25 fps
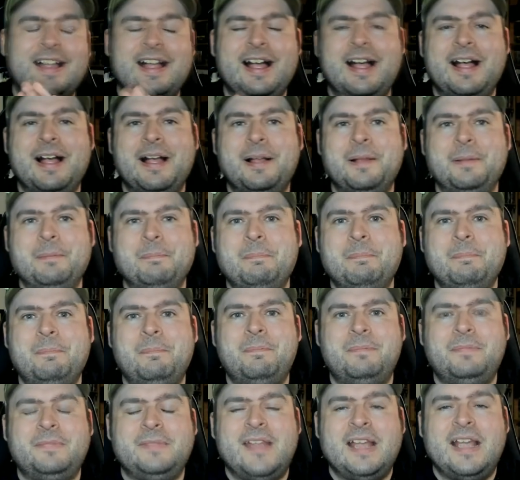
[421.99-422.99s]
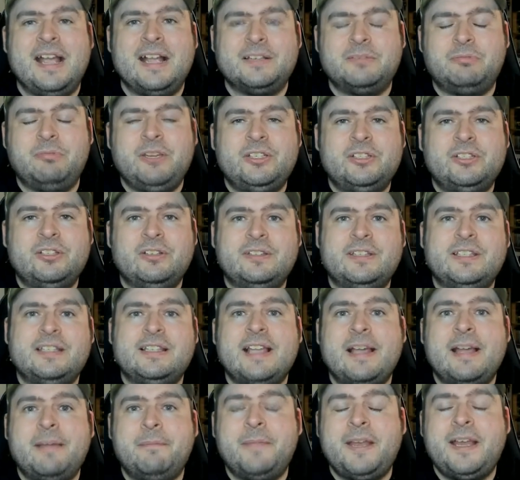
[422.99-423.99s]
um, has reached up to
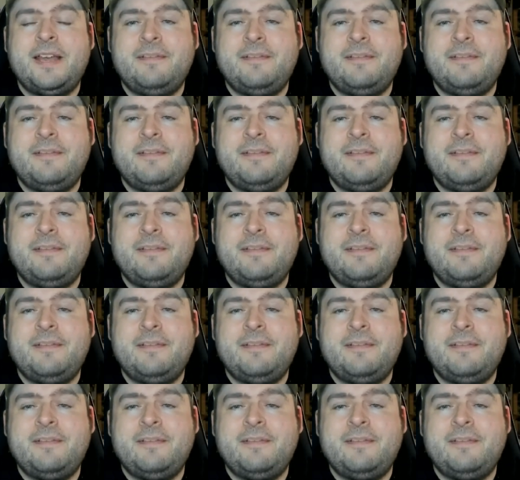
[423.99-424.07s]
that many